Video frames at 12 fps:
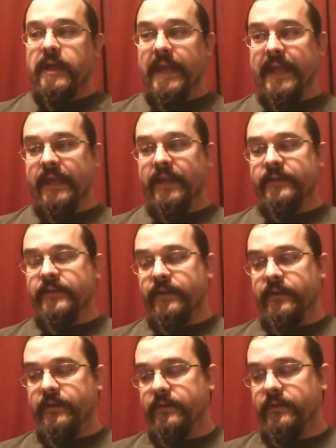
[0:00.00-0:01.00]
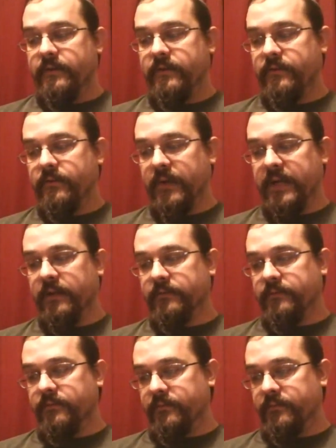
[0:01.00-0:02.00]
And,
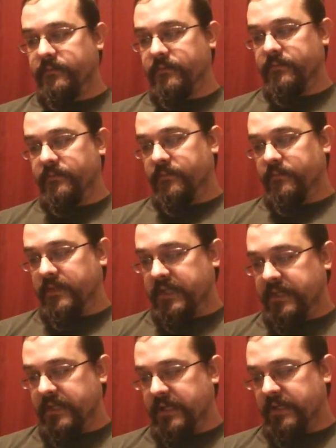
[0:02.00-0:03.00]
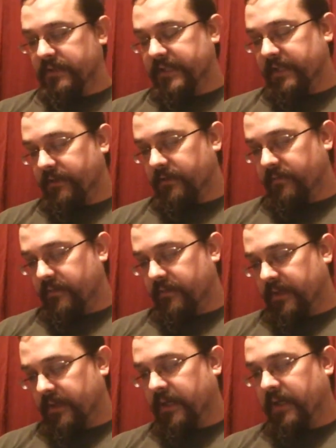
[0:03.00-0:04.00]
well, the leader of the
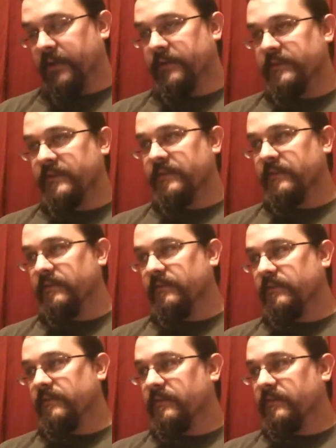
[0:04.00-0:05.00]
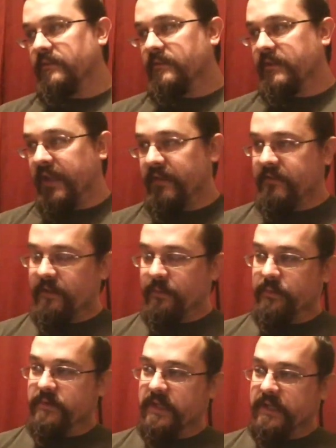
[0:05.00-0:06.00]
Mahan takes
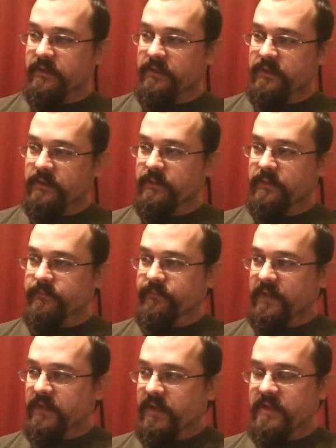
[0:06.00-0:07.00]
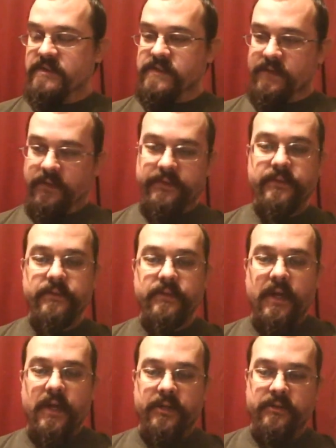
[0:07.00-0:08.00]
a particular insult
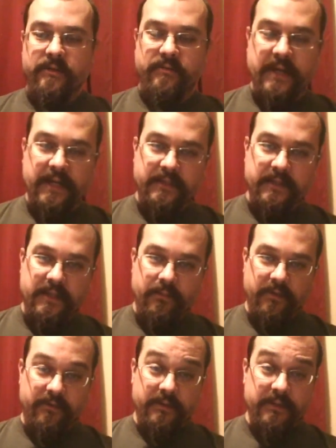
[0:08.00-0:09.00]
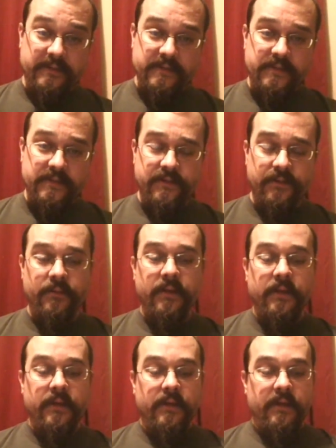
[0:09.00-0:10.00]
to the fact that he wasn't listened to
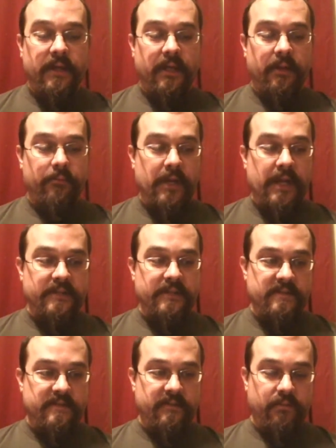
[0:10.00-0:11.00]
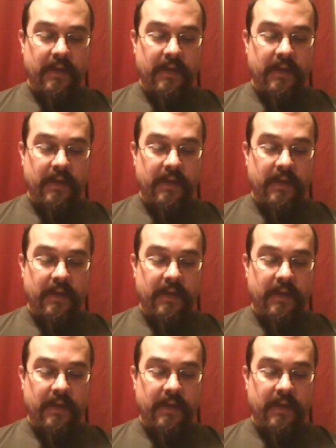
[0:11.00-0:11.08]
and brandishes his